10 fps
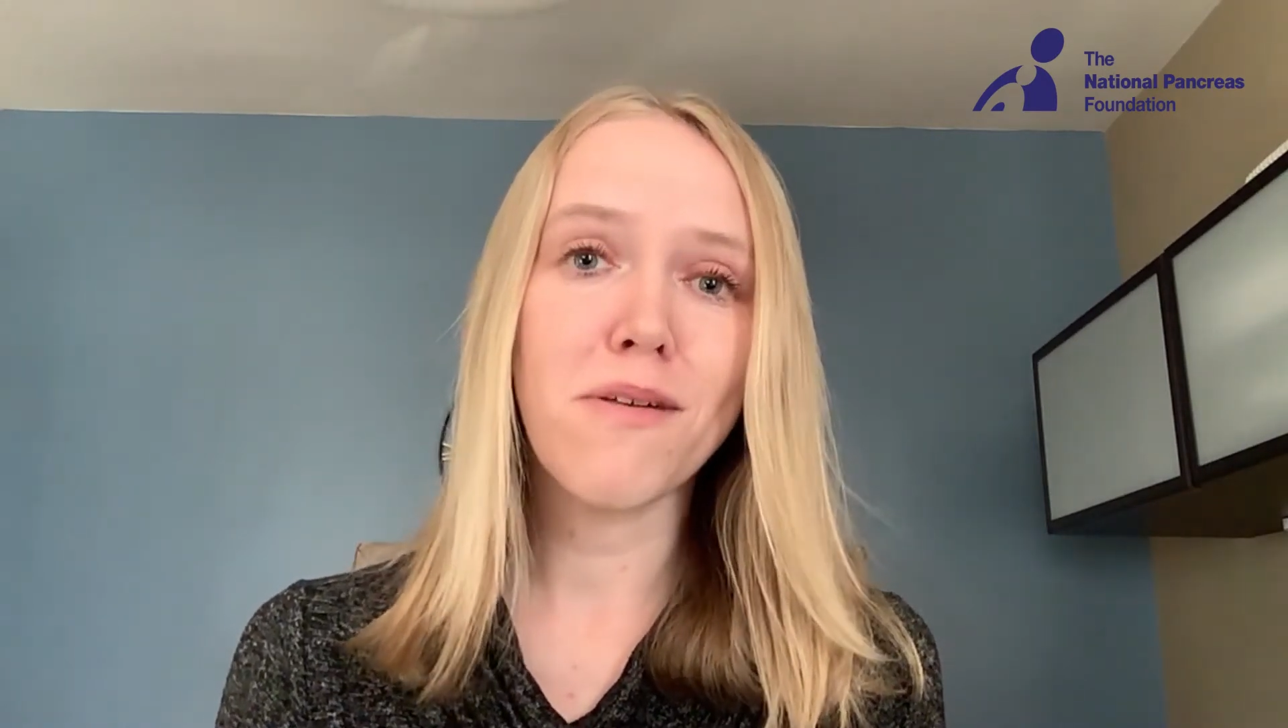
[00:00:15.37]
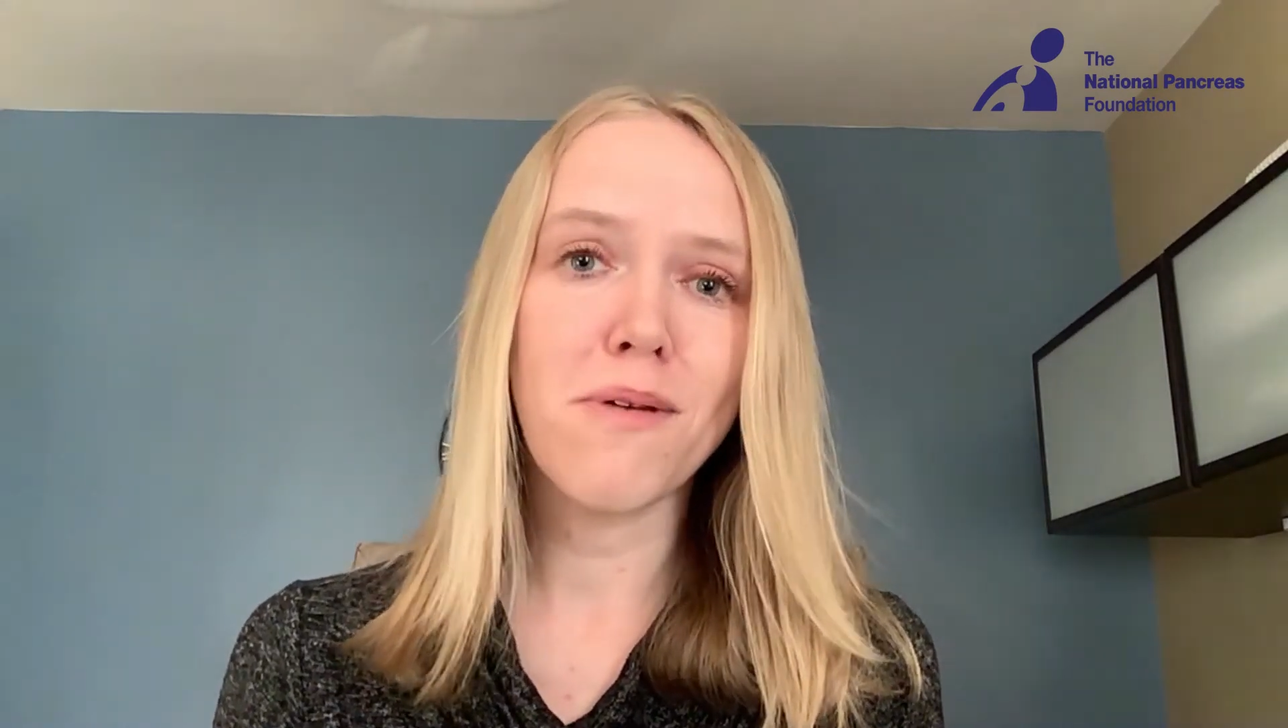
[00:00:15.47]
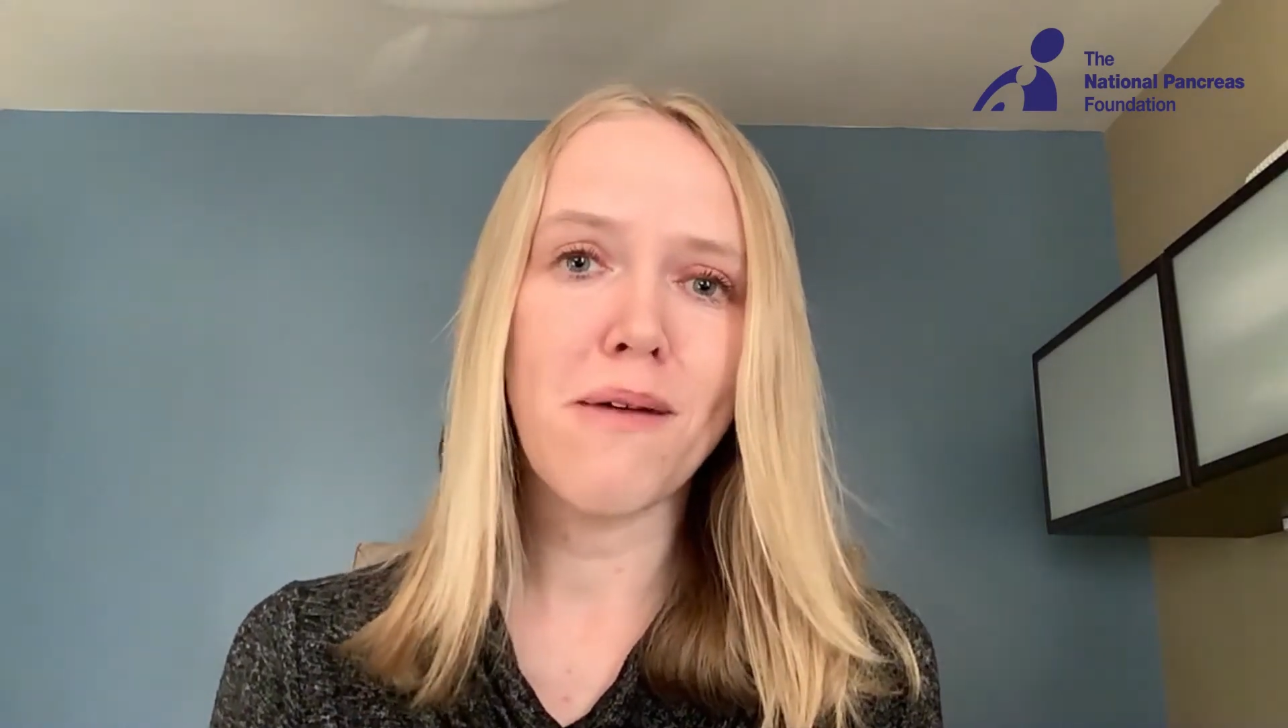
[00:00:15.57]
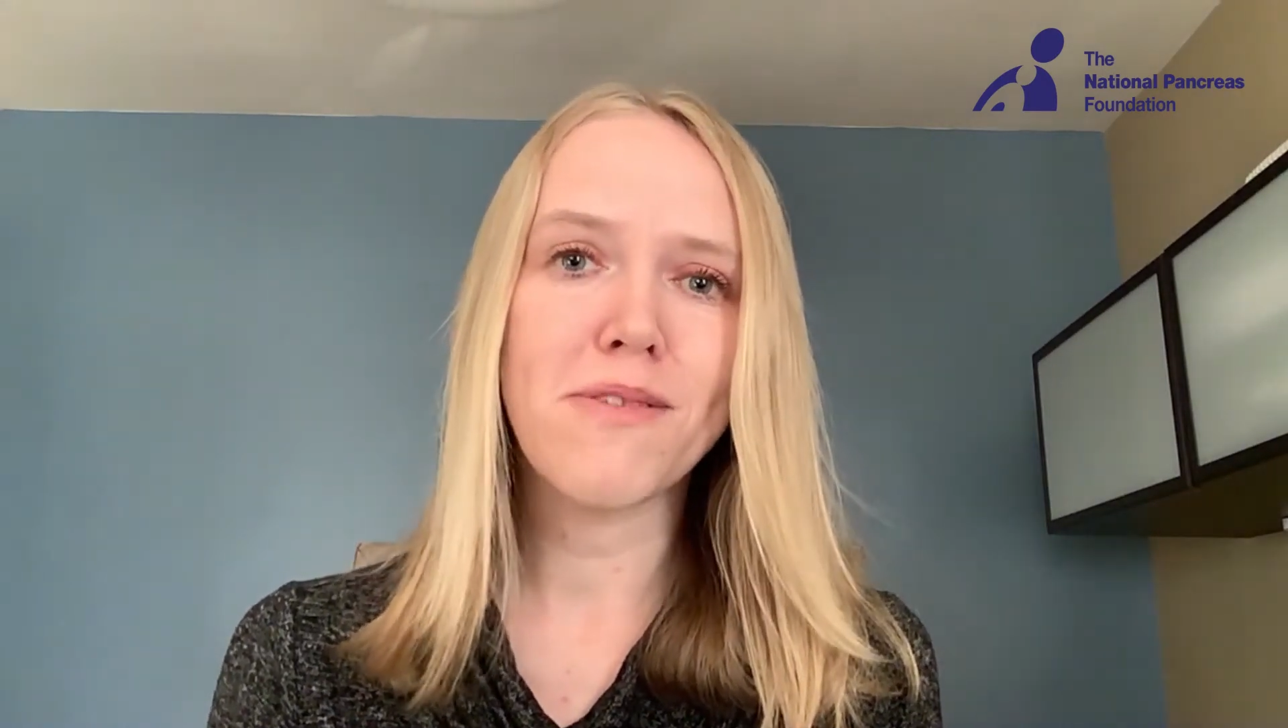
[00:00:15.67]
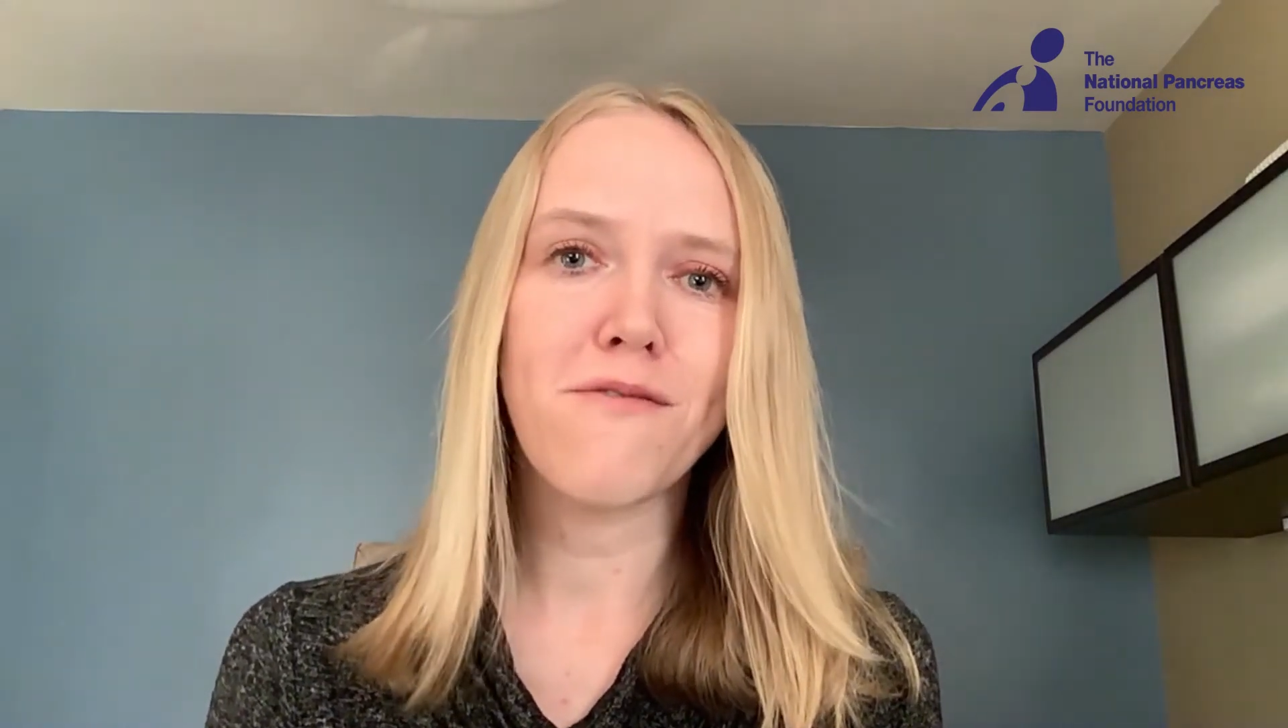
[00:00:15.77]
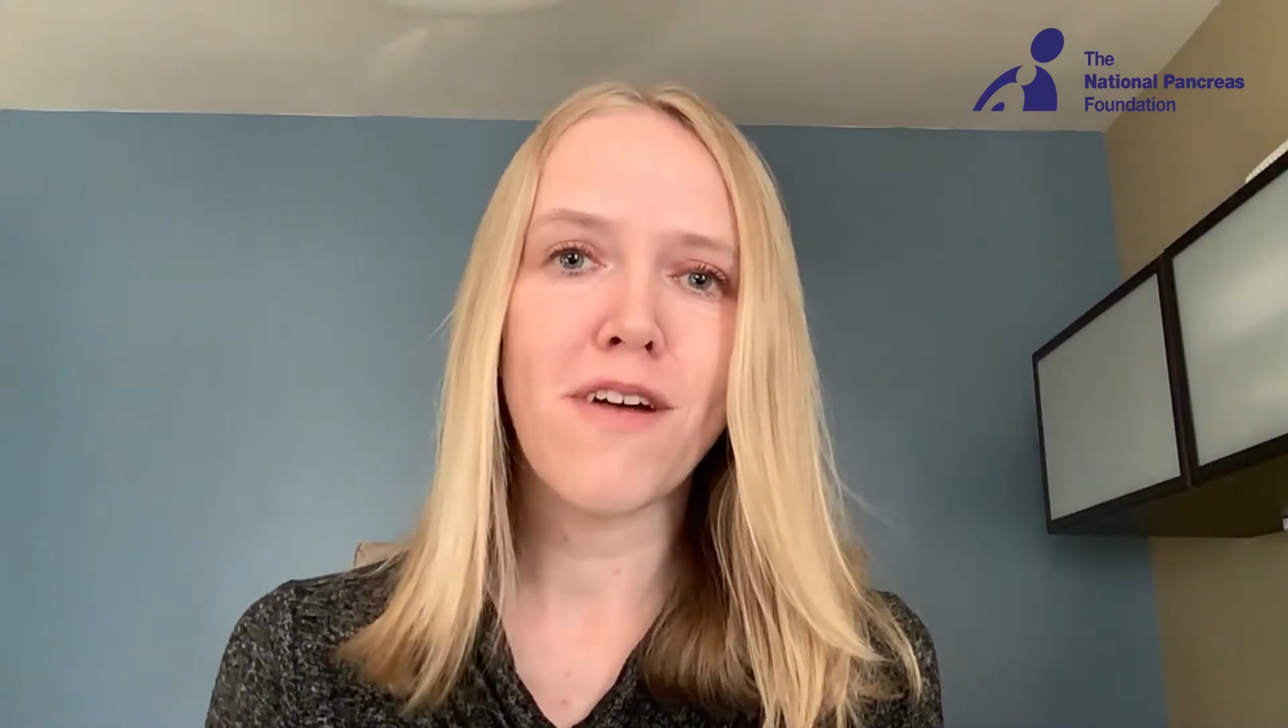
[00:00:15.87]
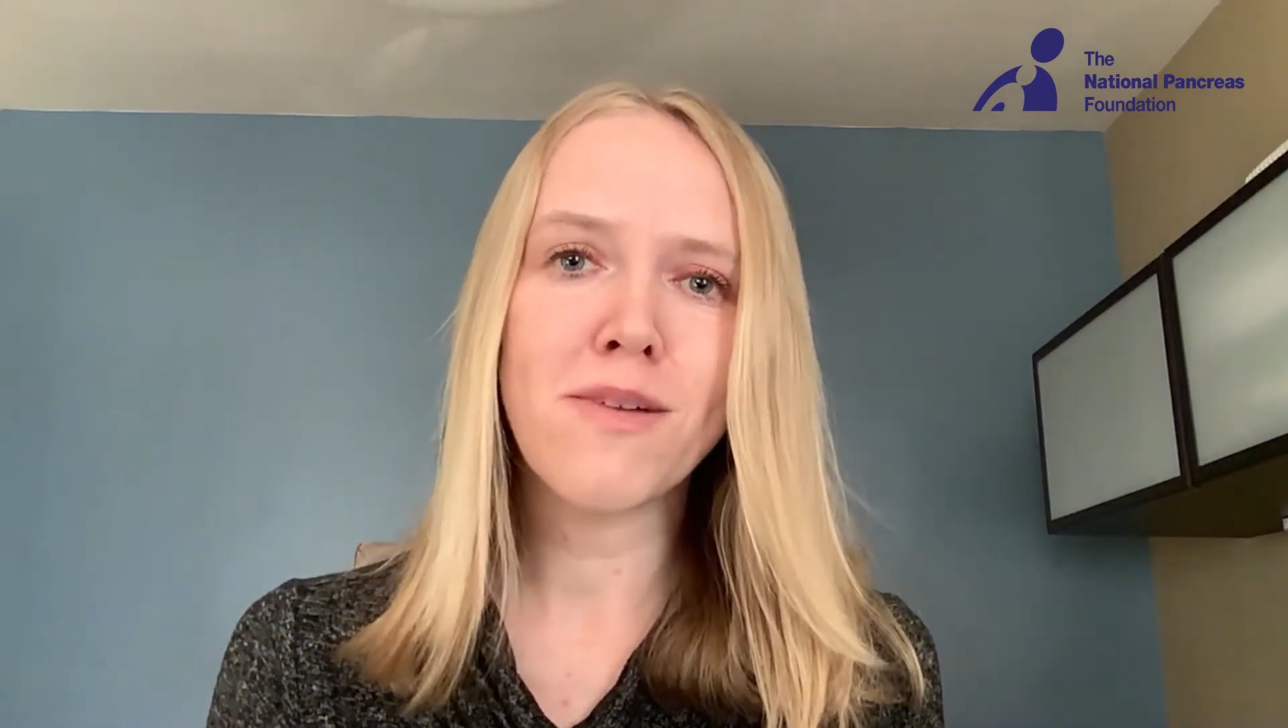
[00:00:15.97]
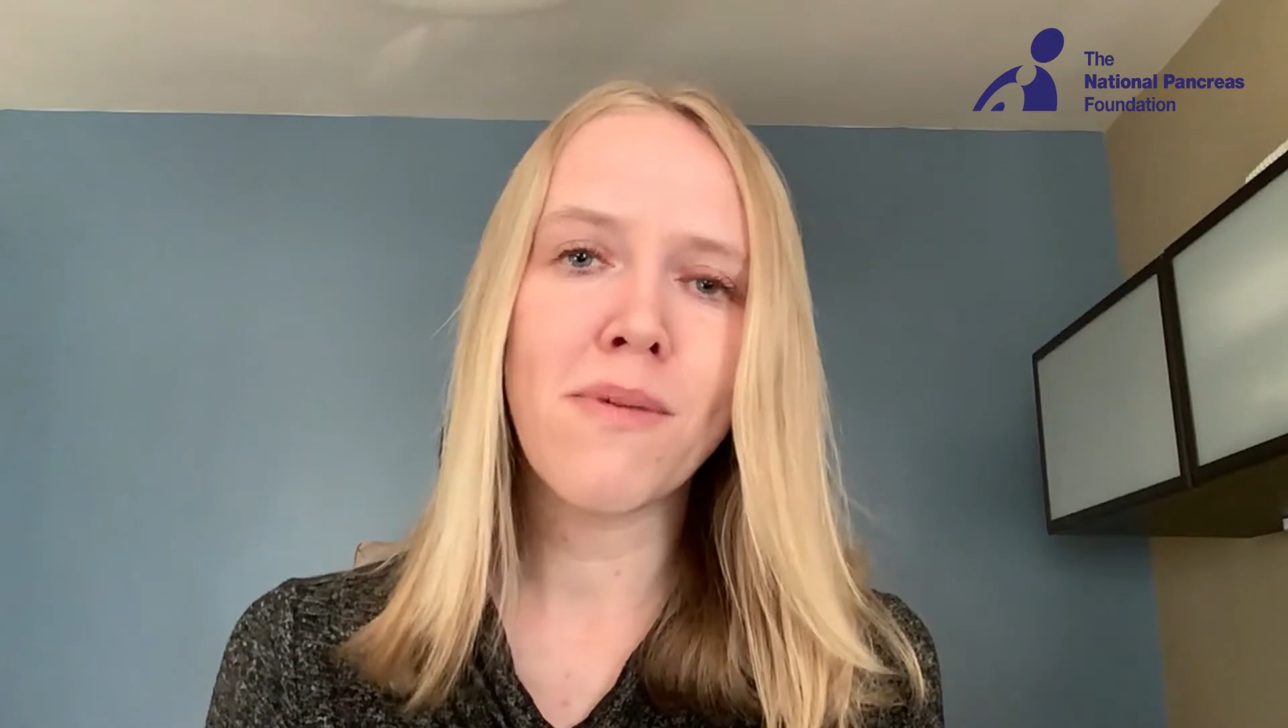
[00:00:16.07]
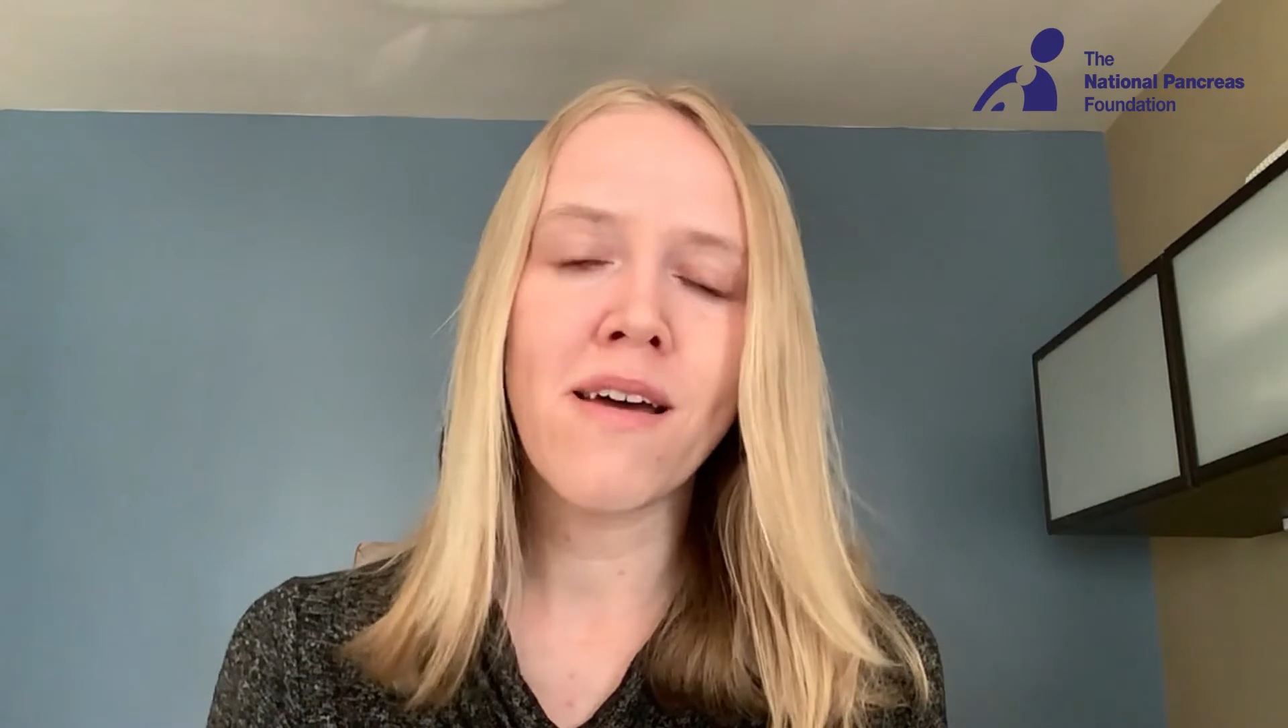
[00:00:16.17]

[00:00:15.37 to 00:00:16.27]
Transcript: when I was a freshman